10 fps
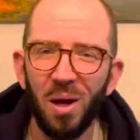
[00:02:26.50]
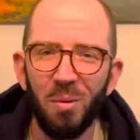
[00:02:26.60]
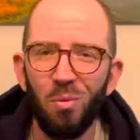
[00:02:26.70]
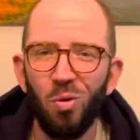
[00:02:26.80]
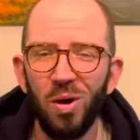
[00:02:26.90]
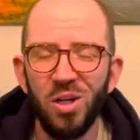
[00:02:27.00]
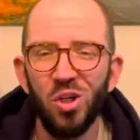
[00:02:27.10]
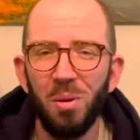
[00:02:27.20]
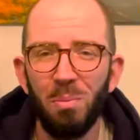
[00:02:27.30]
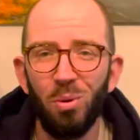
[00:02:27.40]

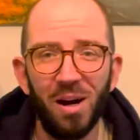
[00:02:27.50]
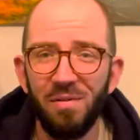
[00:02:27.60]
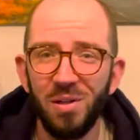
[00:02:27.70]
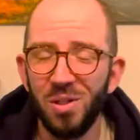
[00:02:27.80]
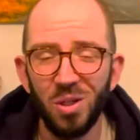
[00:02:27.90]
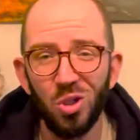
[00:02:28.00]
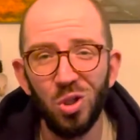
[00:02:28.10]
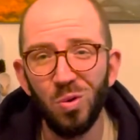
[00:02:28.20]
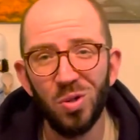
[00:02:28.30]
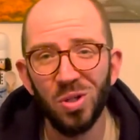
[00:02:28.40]
rich breakfast
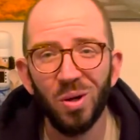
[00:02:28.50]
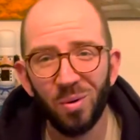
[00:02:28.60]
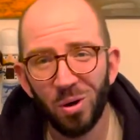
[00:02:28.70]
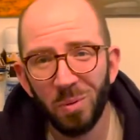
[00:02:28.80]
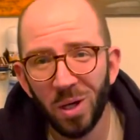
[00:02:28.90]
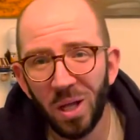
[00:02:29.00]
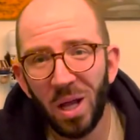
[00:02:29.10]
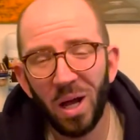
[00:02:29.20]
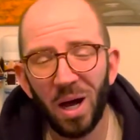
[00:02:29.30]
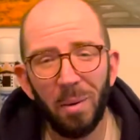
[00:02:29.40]
juice aroma,
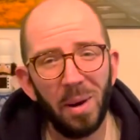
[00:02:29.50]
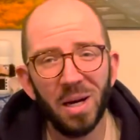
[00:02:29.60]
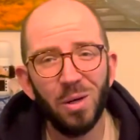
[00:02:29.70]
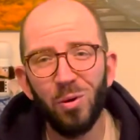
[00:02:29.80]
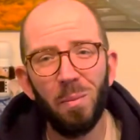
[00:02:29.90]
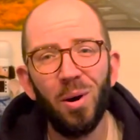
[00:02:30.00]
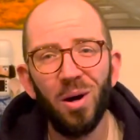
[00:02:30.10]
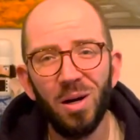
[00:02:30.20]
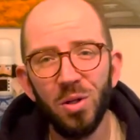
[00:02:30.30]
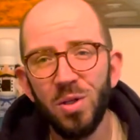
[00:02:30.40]
about equal
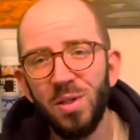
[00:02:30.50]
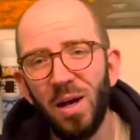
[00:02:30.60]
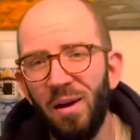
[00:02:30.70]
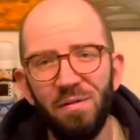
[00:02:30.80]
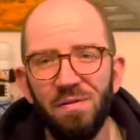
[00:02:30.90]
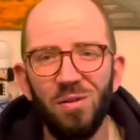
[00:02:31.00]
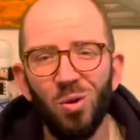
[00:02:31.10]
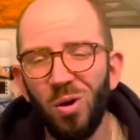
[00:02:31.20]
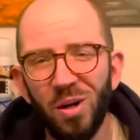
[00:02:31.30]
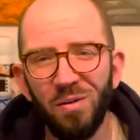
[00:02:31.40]
parts
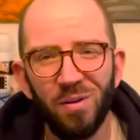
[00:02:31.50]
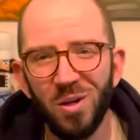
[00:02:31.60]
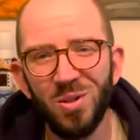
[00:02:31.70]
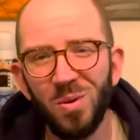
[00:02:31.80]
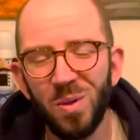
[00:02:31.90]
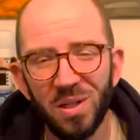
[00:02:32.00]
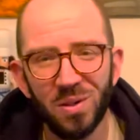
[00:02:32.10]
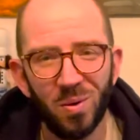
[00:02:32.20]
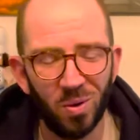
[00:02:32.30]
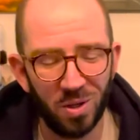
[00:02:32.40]
Florida fresh
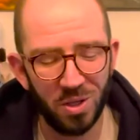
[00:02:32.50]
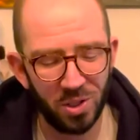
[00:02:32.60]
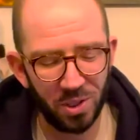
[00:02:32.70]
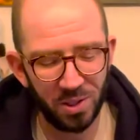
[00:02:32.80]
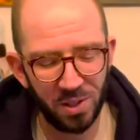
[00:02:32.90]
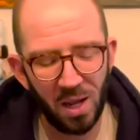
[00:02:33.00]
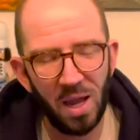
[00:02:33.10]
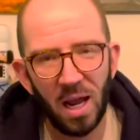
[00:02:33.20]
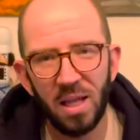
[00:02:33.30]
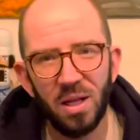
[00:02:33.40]
squeezed oranges,
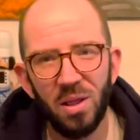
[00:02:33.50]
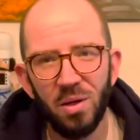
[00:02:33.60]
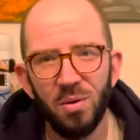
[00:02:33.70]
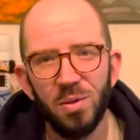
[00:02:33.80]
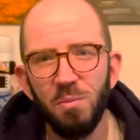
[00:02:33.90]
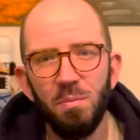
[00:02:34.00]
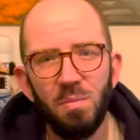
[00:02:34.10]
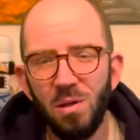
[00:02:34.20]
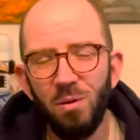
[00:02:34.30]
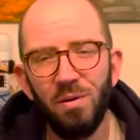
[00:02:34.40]
and then those
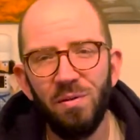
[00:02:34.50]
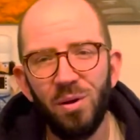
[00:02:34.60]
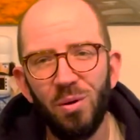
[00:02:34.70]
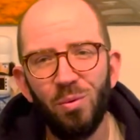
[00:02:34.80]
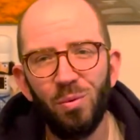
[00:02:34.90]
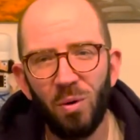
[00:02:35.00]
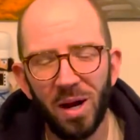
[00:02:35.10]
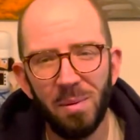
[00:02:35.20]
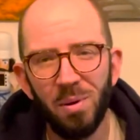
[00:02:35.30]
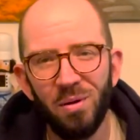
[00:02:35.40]
beautiful
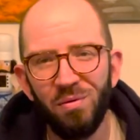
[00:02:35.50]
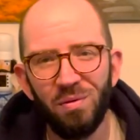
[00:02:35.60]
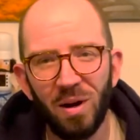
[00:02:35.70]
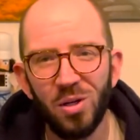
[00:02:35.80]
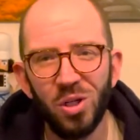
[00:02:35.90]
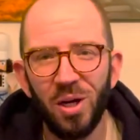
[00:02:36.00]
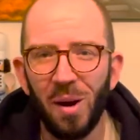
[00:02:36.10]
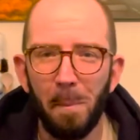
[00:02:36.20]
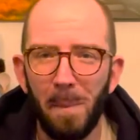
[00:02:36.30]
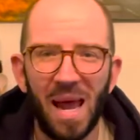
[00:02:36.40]
ripe fresh
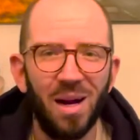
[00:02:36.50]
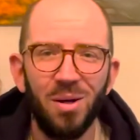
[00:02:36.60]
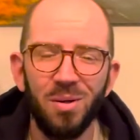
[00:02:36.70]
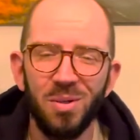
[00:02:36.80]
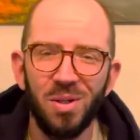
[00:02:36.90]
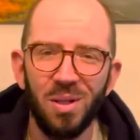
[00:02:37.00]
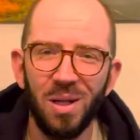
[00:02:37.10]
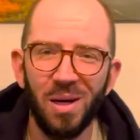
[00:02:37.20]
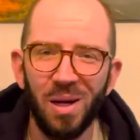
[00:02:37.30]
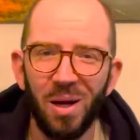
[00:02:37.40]
cut mangoes
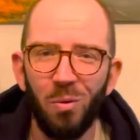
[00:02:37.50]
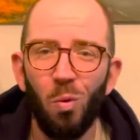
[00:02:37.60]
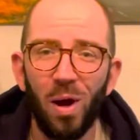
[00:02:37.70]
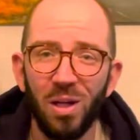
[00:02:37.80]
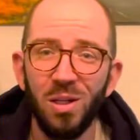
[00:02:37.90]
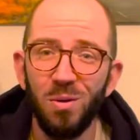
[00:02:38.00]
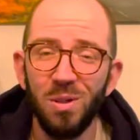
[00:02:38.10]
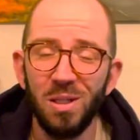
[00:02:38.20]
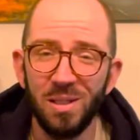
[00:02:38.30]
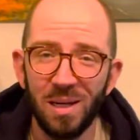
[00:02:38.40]
that
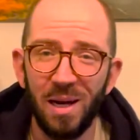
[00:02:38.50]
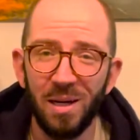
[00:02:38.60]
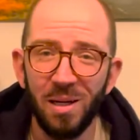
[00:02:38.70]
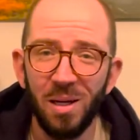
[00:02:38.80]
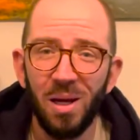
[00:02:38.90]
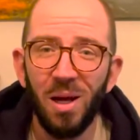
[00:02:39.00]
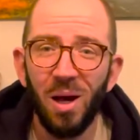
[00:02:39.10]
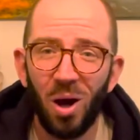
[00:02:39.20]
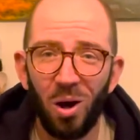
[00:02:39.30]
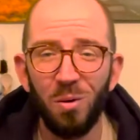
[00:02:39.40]
well-used Azacca
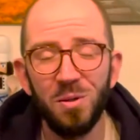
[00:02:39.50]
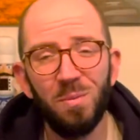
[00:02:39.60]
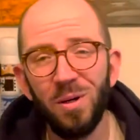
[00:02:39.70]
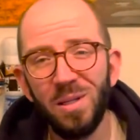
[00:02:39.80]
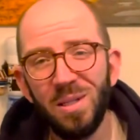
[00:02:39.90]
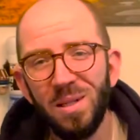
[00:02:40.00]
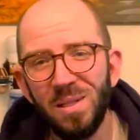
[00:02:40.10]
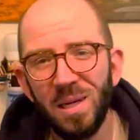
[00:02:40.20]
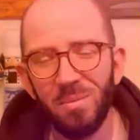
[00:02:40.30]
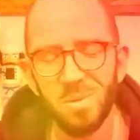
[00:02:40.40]
always brings to the table.